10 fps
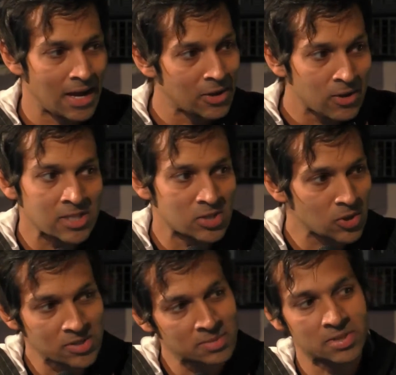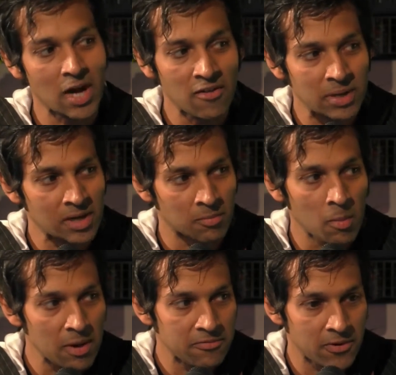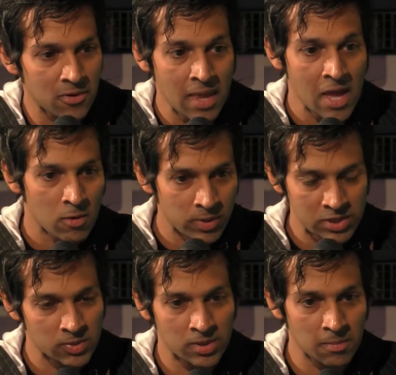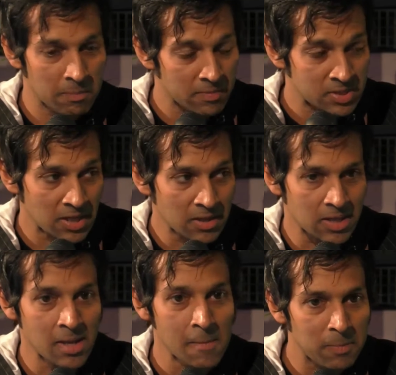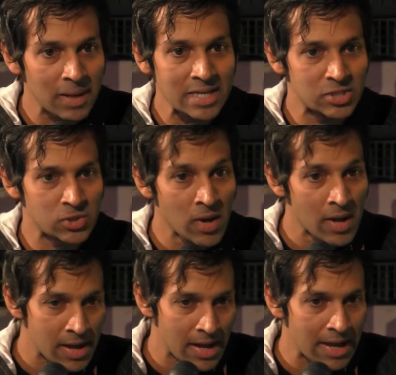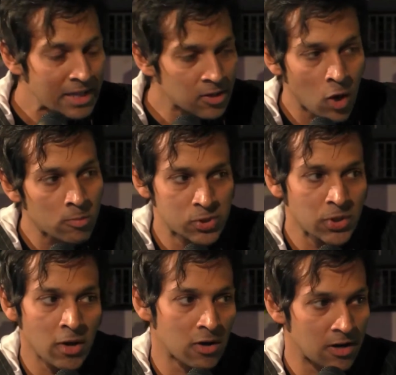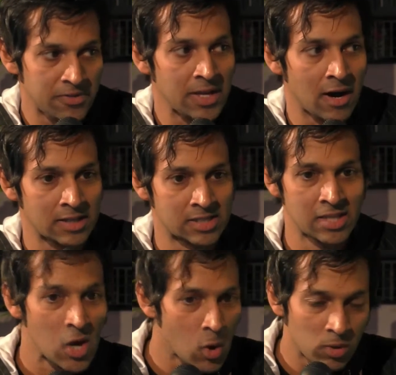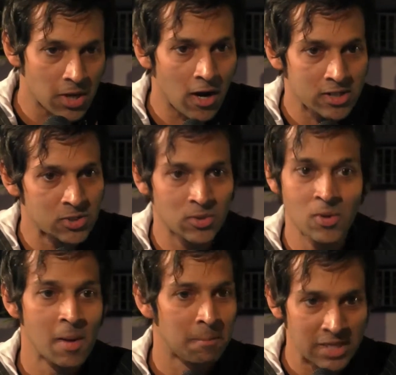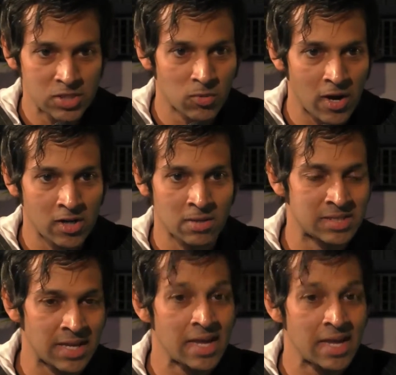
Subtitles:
and you can install some software on your mobile phone, which will suddenly place you in the home studio of the artist, who will talk to you, bid you welcome, and